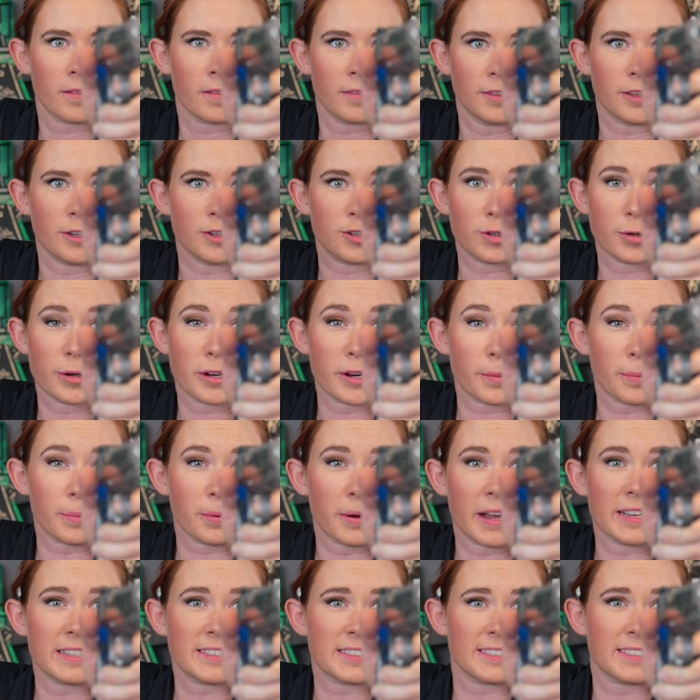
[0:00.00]
The trigger
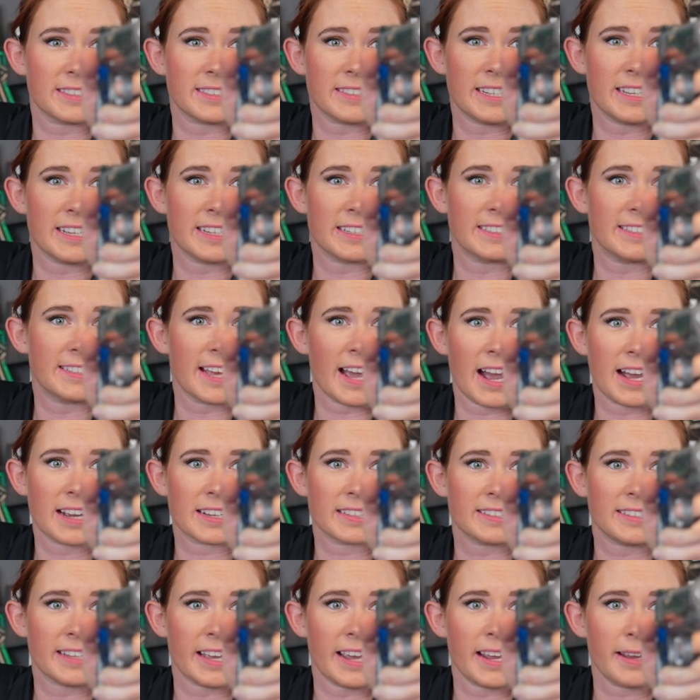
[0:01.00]
press is the
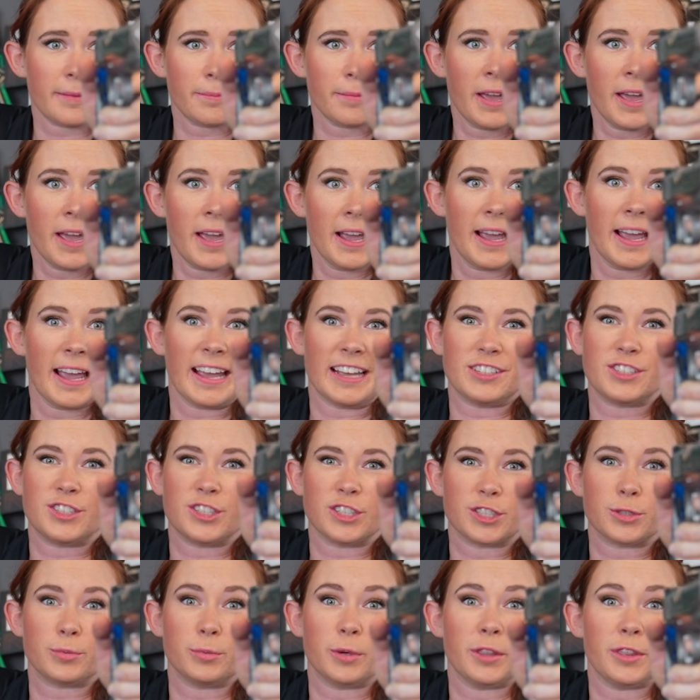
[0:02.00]
exact same. It's
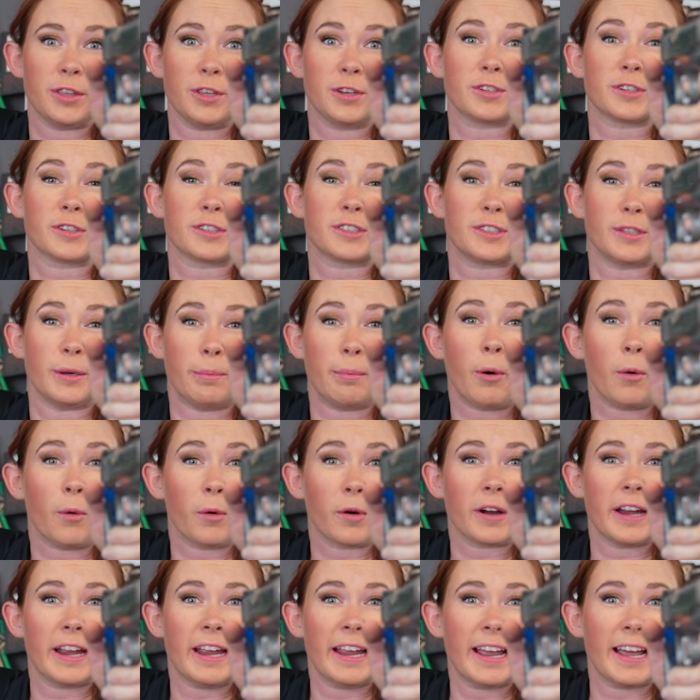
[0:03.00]
just with your
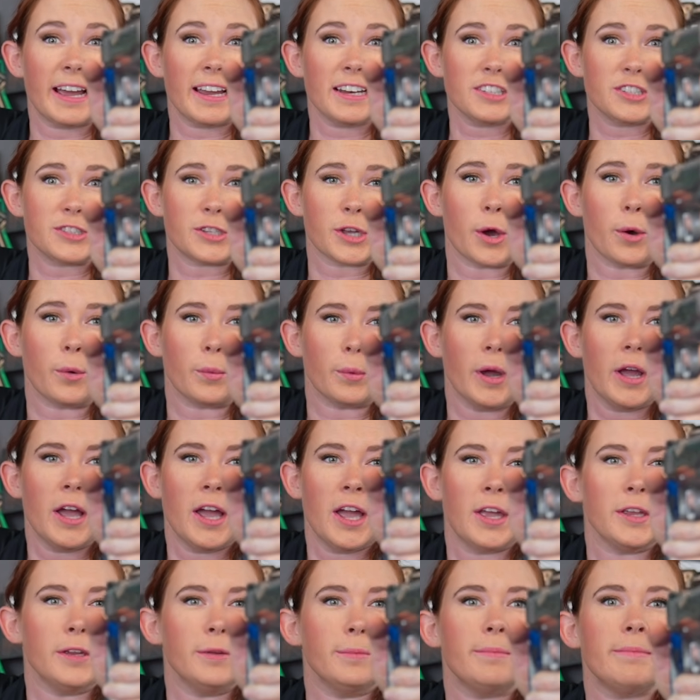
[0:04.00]
support hand. So
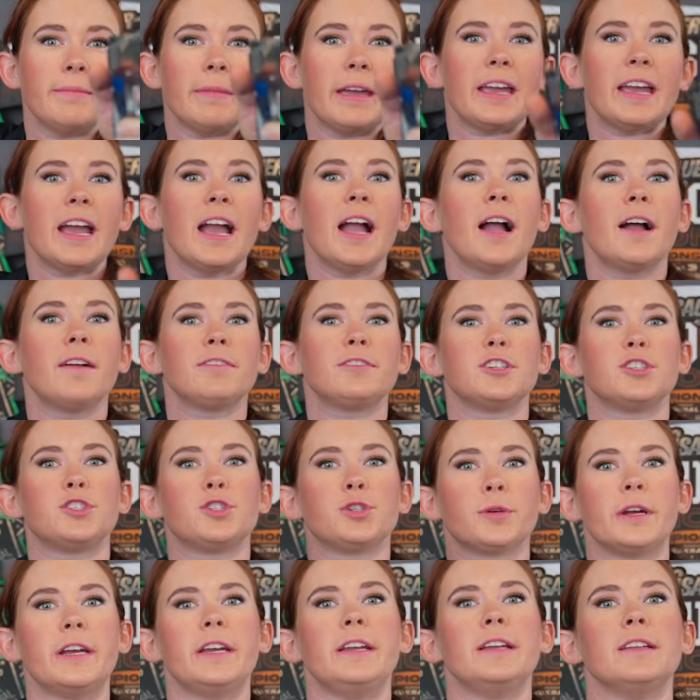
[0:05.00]
you may have to
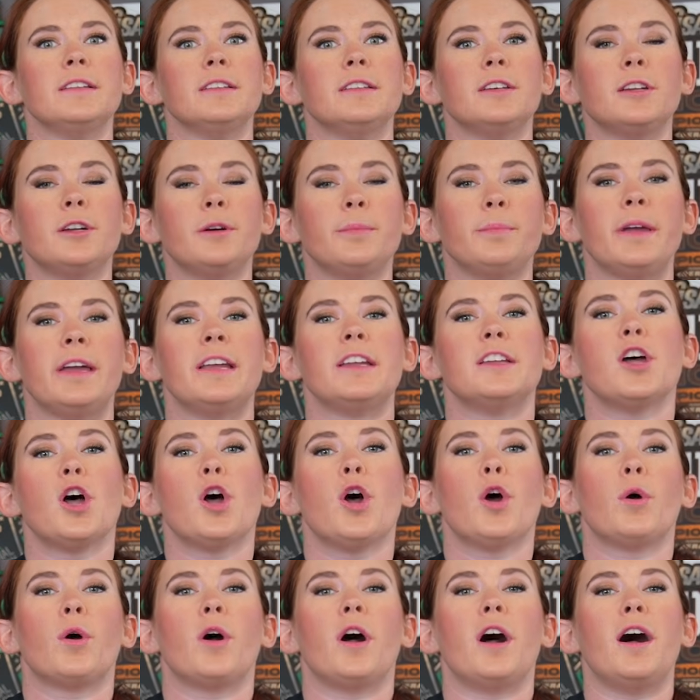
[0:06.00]
train a little bit
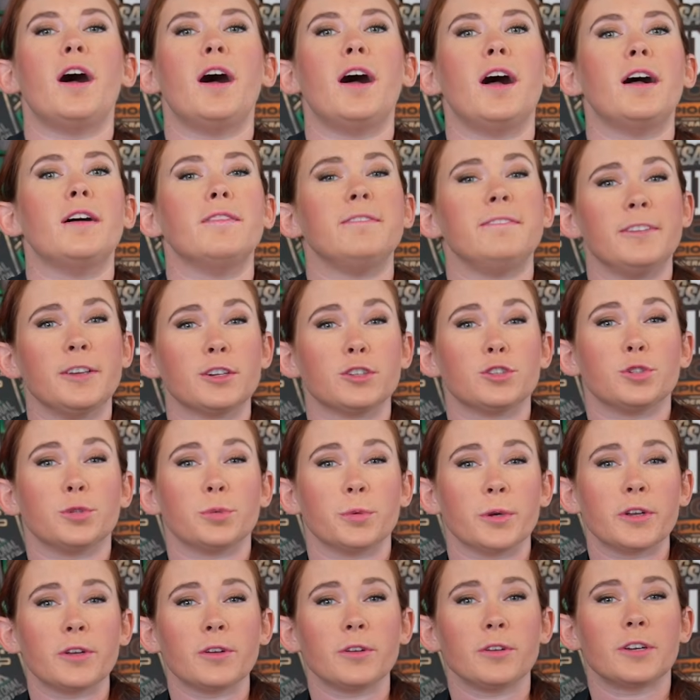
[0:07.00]
of your
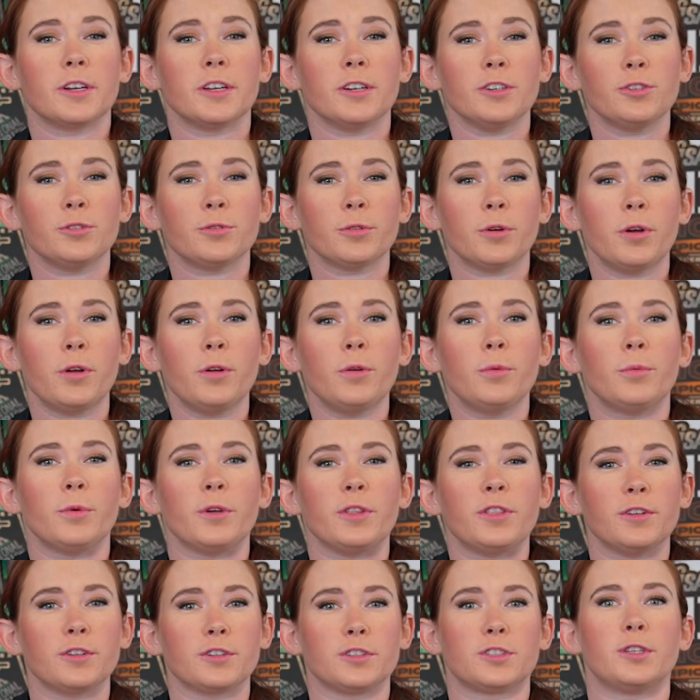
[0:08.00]
trigger control
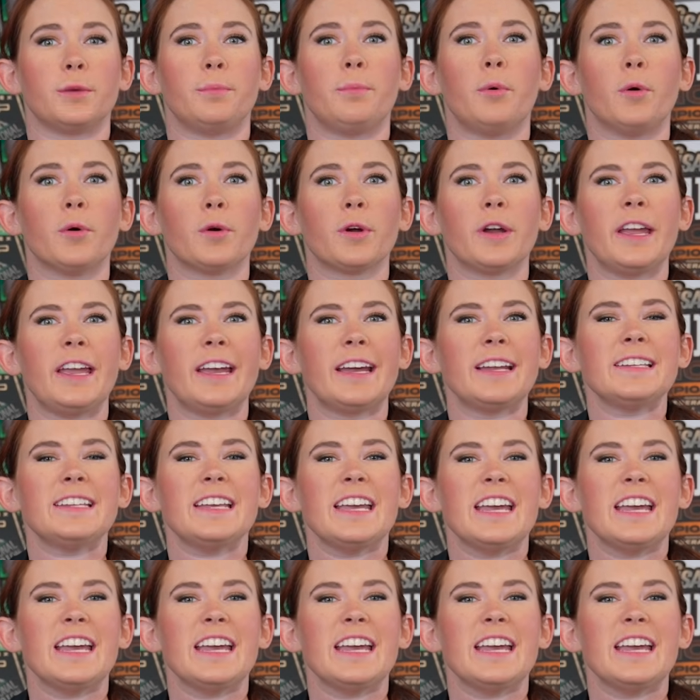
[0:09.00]
with your support hand